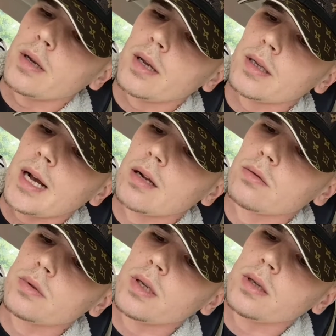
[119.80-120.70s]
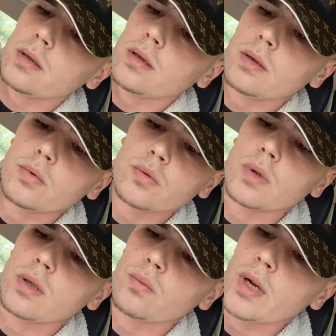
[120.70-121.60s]
And I don't think he was
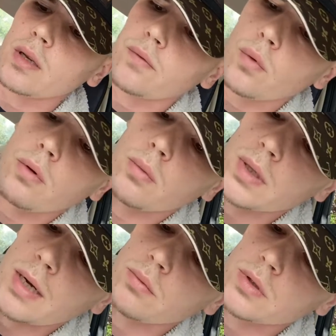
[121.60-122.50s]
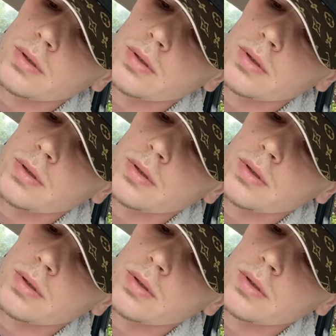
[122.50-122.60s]
really ready for what I was